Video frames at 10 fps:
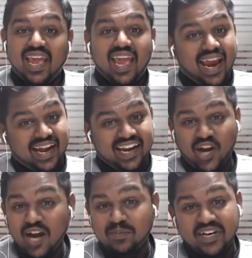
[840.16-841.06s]
Had I
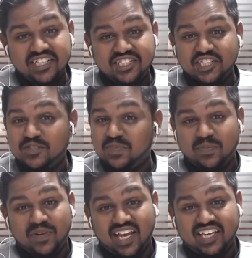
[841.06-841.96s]
not mentioned
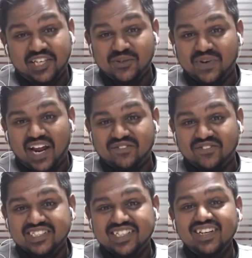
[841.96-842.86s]
people like you, Rand
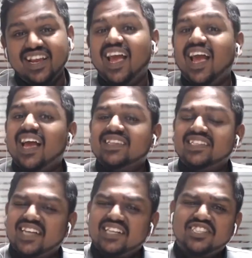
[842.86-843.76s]
Fishkin, the
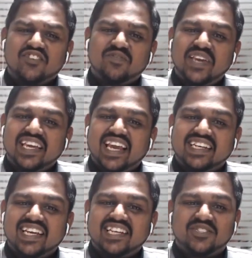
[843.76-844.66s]
chances of me getting into